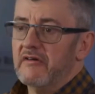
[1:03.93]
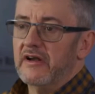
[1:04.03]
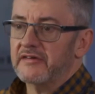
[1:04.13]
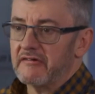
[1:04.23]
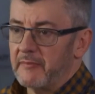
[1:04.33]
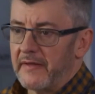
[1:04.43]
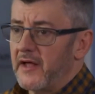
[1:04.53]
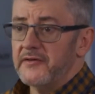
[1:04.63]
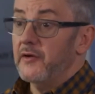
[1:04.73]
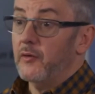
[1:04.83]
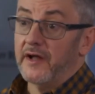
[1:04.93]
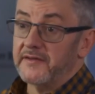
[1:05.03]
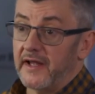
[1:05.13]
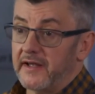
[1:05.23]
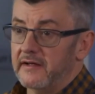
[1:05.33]
Really sorry about that. I don't know why I've
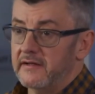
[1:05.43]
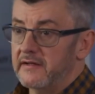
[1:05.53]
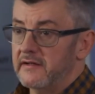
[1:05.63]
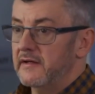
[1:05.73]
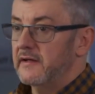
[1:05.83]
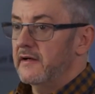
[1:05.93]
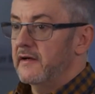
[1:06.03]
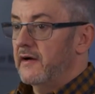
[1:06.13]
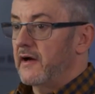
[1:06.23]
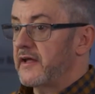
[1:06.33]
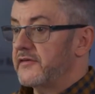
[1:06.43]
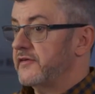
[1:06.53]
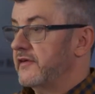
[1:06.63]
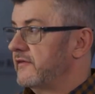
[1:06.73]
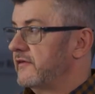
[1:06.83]
done it. I
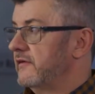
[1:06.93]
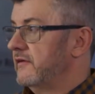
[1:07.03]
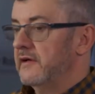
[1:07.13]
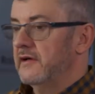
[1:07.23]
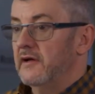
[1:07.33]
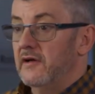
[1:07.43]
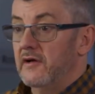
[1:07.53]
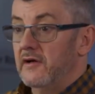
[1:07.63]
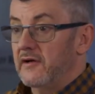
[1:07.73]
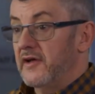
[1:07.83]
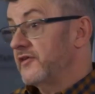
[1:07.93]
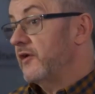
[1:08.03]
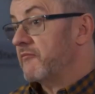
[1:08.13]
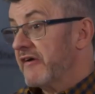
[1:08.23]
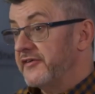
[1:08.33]
guess there's a
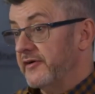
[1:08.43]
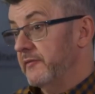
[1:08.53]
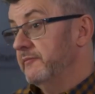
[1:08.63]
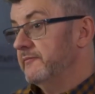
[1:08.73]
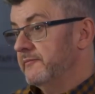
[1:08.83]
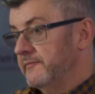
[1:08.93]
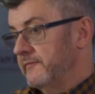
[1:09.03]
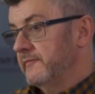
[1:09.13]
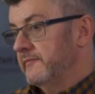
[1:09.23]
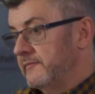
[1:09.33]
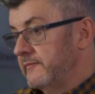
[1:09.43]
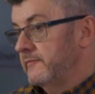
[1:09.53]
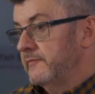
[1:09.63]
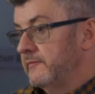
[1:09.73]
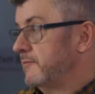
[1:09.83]
lot of pressure
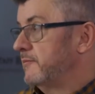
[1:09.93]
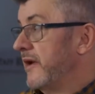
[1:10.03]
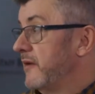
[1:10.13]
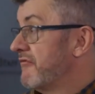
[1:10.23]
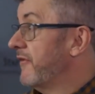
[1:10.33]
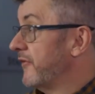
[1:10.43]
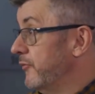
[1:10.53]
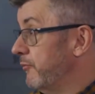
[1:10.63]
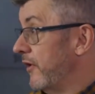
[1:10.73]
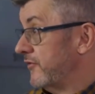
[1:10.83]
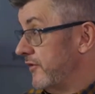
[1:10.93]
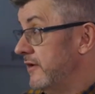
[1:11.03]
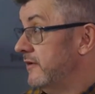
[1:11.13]
being a professional boxer.